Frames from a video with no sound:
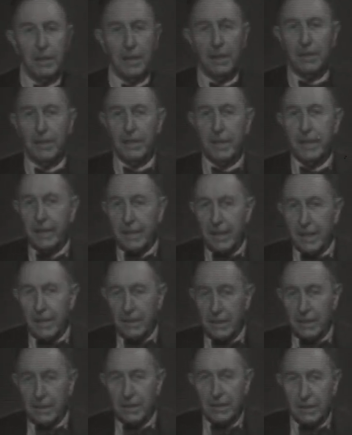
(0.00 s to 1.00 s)
and
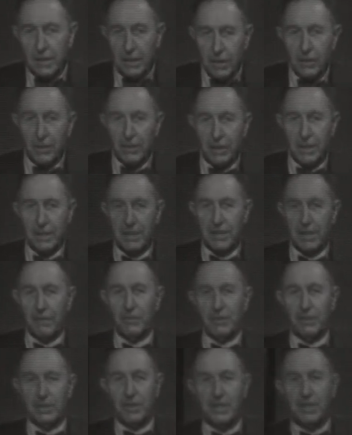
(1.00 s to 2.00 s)
Descartes in the early
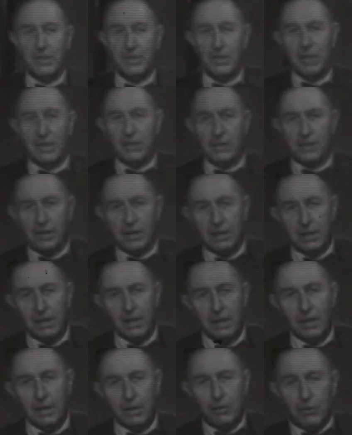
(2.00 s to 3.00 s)
17th century
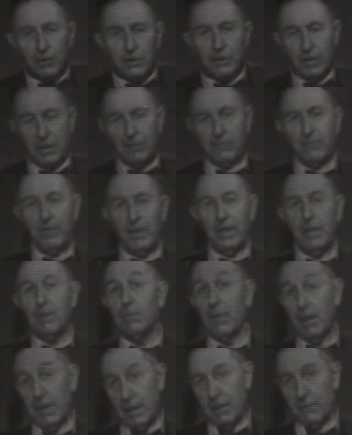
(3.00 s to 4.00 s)
could not very
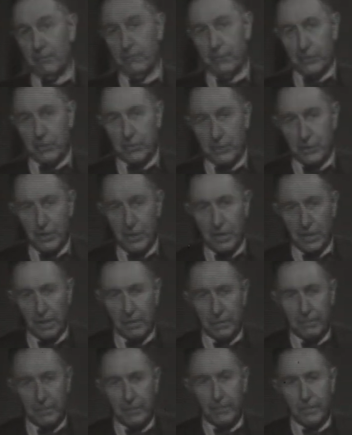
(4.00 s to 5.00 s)
well have foreseen.
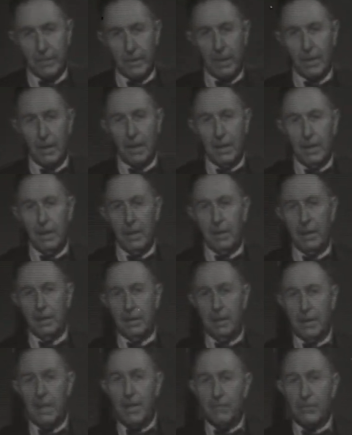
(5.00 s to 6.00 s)

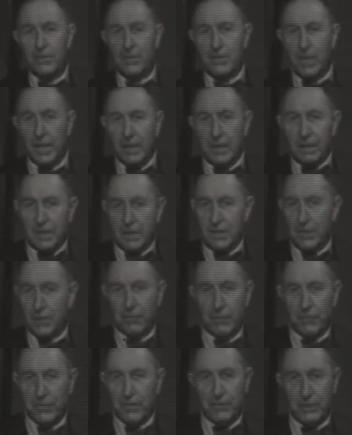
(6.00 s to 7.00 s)
Even scientists
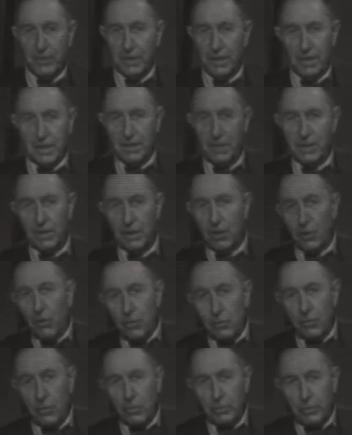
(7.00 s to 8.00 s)
of 50 years
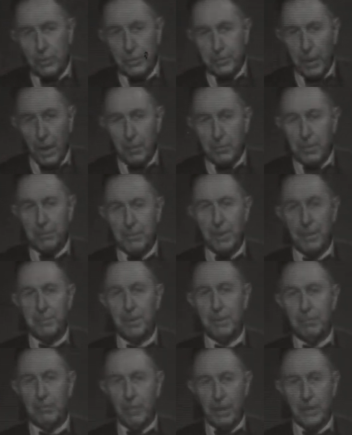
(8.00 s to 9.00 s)
ago would probably
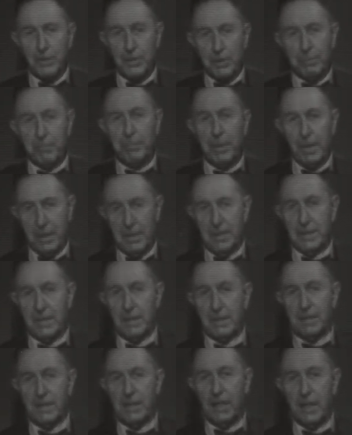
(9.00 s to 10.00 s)
be much surprised
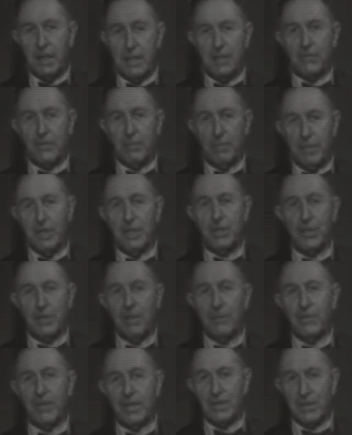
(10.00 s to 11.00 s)
at the transformation
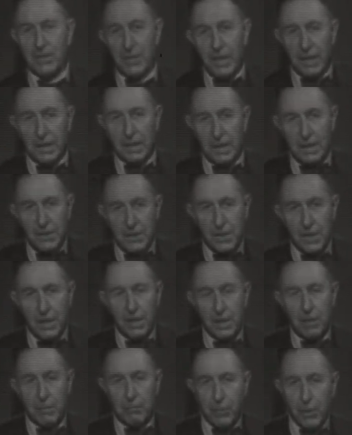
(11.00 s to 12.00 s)
of their science,
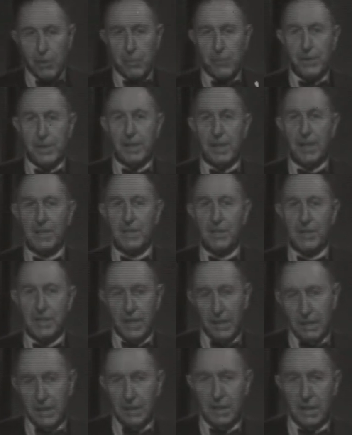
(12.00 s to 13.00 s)
both in
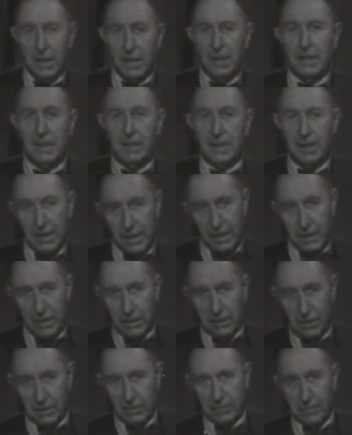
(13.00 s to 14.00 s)
extent and in
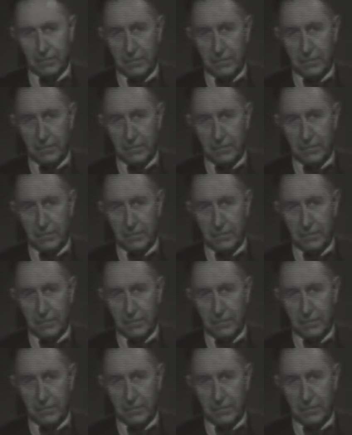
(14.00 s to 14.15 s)
character.